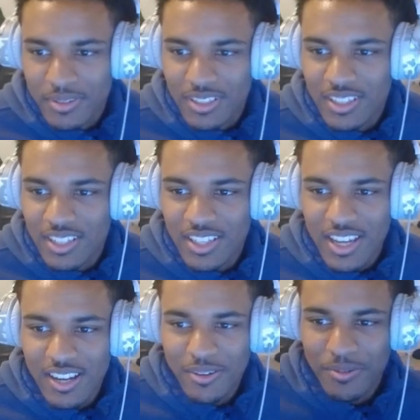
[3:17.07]
Look, look
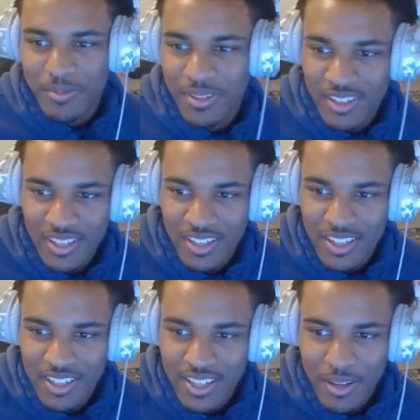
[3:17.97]
at him,
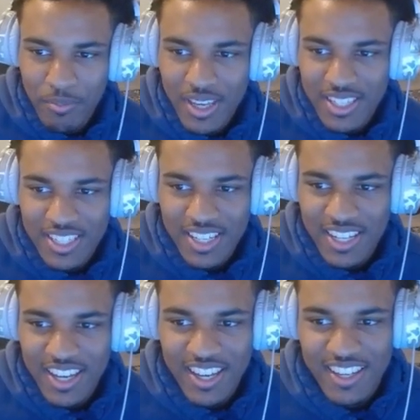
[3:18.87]
big ten
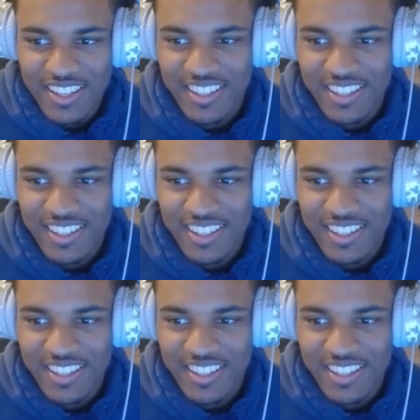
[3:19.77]
ass.